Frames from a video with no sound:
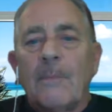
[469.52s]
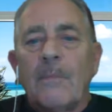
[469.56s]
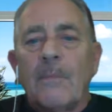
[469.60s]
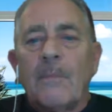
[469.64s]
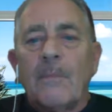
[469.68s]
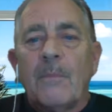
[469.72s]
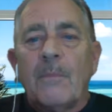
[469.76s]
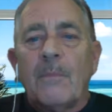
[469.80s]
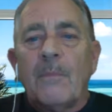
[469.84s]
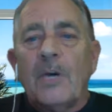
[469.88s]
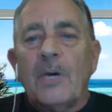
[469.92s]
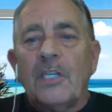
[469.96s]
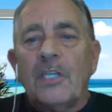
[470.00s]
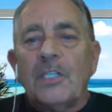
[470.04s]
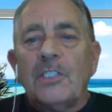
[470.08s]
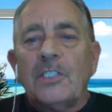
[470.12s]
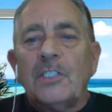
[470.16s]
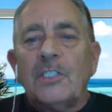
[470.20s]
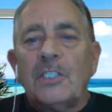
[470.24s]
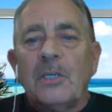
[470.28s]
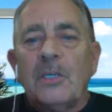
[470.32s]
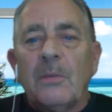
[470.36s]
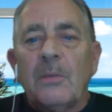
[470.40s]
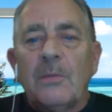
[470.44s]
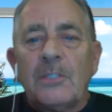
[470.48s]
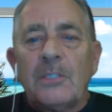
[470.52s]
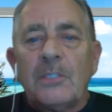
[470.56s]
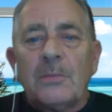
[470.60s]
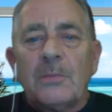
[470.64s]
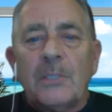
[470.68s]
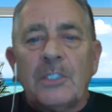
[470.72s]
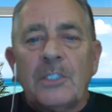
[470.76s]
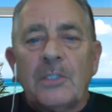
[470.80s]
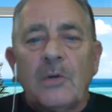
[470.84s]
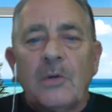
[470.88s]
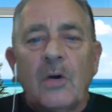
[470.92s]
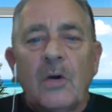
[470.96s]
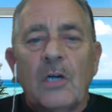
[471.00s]
But you still must be
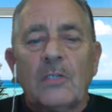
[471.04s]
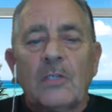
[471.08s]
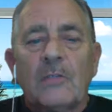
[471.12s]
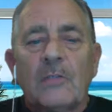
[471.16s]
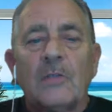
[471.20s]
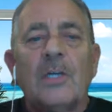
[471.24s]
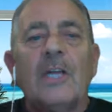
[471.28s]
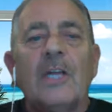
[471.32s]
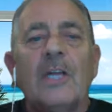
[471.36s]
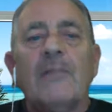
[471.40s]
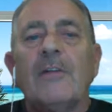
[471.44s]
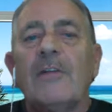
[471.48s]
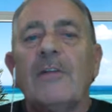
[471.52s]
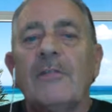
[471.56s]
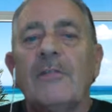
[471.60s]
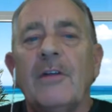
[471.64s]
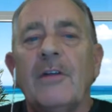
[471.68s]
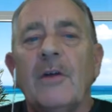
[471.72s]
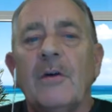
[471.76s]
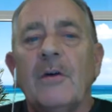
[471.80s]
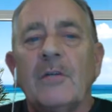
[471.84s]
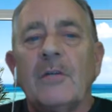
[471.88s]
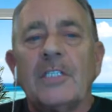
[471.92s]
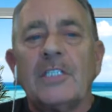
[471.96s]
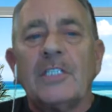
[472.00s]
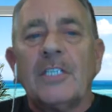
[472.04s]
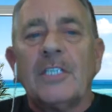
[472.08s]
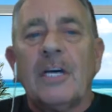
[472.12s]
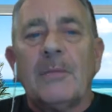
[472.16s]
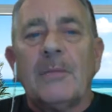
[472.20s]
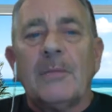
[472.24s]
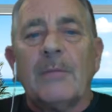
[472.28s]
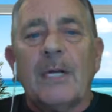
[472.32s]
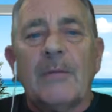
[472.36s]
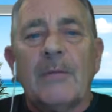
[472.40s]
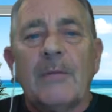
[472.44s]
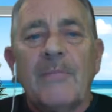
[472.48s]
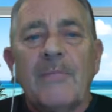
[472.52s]
strong to it, even if you don't
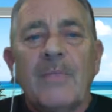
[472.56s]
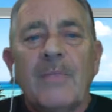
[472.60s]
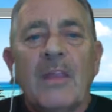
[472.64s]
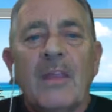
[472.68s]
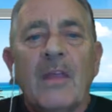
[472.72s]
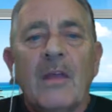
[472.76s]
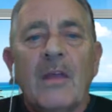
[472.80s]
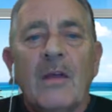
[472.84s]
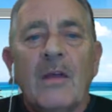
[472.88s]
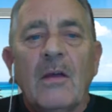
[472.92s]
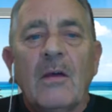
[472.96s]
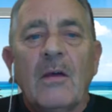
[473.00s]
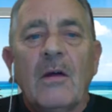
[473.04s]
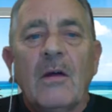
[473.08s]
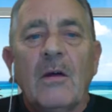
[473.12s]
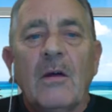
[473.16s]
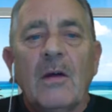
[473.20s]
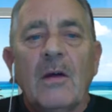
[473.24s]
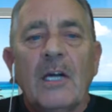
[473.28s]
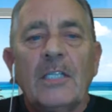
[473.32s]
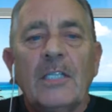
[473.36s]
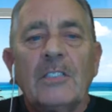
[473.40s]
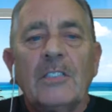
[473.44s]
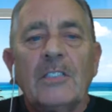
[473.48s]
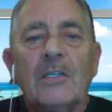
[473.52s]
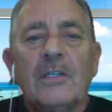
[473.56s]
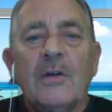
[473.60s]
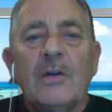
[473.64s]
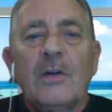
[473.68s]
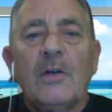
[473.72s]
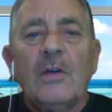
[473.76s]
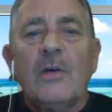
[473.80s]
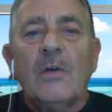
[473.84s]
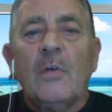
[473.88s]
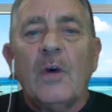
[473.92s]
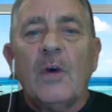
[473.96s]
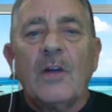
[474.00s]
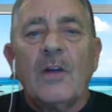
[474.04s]
accept it. All right. So
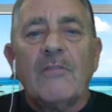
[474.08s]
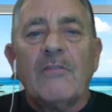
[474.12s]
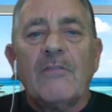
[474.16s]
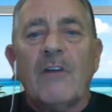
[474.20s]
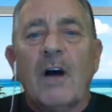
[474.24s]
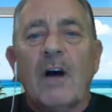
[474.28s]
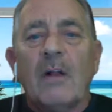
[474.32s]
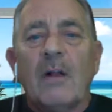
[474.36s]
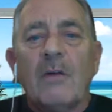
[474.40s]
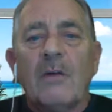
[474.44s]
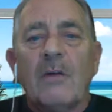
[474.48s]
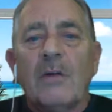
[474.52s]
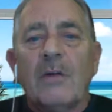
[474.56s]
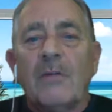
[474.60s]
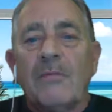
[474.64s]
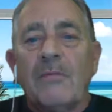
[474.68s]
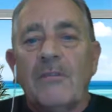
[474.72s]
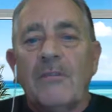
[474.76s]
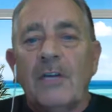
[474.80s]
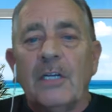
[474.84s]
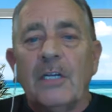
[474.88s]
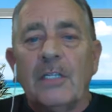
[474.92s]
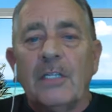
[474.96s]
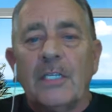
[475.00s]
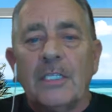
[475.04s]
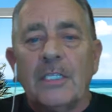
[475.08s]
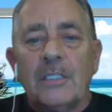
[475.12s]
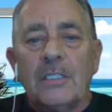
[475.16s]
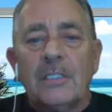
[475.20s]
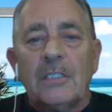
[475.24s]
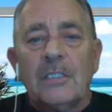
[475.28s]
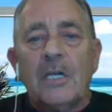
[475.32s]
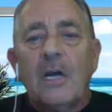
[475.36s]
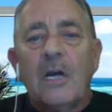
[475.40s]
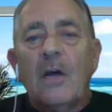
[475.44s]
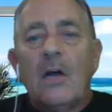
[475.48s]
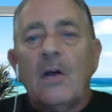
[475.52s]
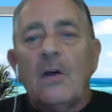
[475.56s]
you want to follow your feelings,
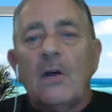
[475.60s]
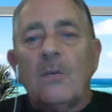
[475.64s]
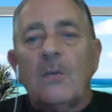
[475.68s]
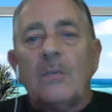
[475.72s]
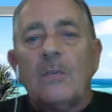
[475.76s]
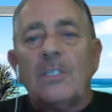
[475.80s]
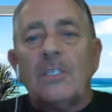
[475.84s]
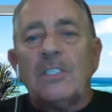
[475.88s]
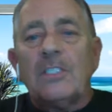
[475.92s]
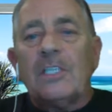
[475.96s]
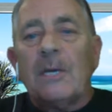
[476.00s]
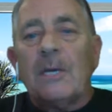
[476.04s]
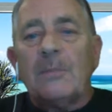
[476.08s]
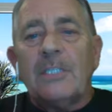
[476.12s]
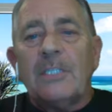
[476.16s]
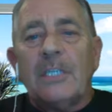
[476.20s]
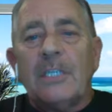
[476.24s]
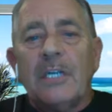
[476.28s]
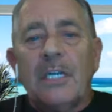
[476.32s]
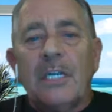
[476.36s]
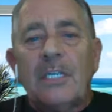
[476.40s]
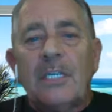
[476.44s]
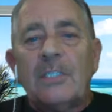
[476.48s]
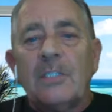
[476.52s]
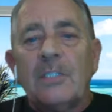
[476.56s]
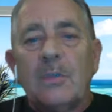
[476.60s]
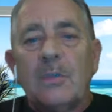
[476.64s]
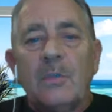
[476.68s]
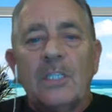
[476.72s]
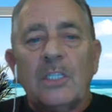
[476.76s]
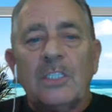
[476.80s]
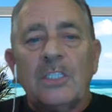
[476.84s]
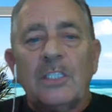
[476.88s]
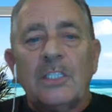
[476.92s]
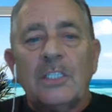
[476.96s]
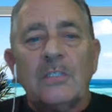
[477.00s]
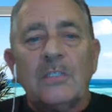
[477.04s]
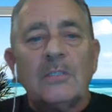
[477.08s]
perception,
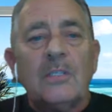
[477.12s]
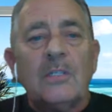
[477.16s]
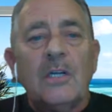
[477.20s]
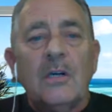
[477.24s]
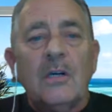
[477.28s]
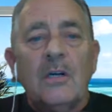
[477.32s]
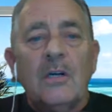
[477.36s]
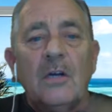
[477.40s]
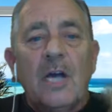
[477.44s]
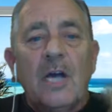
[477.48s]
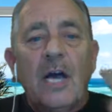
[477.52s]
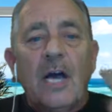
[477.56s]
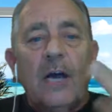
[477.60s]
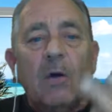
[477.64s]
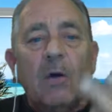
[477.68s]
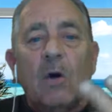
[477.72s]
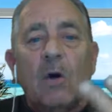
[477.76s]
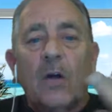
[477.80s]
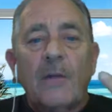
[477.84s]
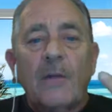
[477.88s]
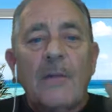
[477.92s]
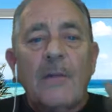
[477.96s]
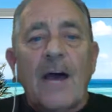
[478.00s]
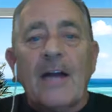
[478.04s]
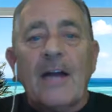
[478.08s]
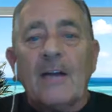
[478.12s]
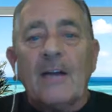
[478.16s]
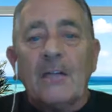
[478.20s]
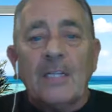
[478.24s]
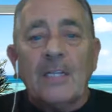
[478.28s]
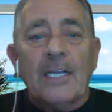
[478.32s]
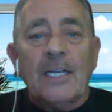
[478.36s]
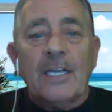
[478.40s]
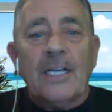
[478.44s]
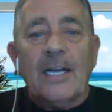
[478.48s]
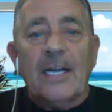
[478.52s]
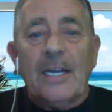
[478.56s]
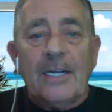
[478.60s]
intuition, and
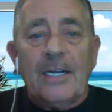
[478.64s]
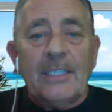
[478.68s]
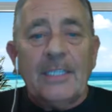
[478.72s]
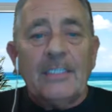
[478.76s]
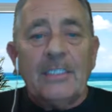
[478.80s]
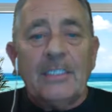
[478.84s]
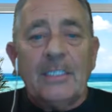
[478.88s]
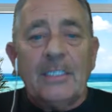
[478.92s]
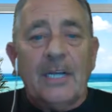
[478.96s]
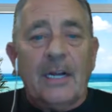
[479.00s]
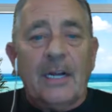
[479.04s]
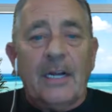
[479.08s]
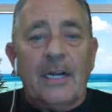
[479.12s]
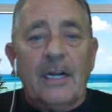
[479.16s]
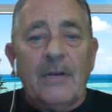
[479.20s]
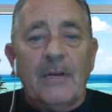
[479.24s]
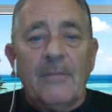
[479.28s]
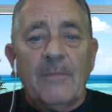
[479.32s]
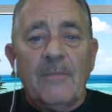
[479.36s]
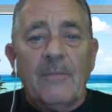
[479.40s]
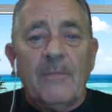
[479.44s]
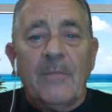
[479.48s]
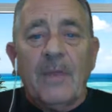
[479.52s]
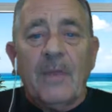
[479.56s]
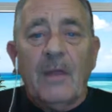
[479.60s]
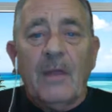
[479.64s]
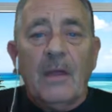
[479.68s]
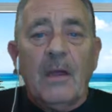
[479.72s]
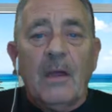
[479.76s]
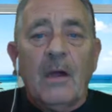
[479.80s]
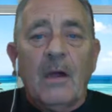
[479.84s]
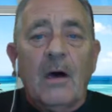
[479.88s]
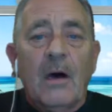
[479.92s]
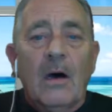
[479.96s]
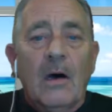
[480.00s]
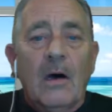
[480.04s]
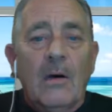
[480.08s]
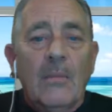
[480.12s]
automatically get insight.
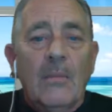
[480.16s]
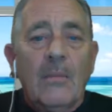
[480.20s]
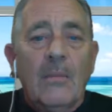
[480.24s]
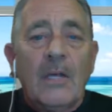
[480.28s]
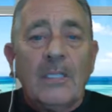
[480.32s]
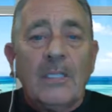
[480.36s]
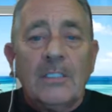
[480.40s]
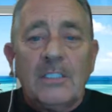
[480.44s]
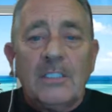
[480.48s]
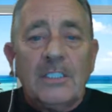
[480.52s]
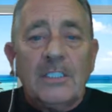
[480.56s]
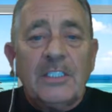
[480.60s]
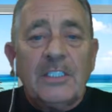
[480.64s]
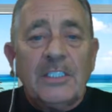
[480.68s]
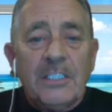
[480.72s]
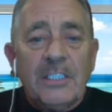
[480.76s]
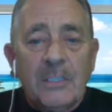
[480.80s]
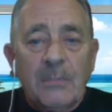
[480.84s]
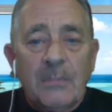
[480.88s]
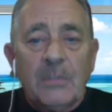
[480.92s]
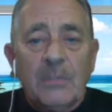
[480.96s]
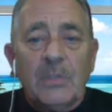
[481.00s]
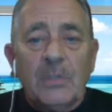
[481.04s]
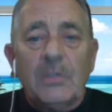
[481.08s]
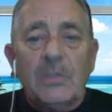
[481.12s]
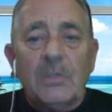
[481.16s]
And it's just simple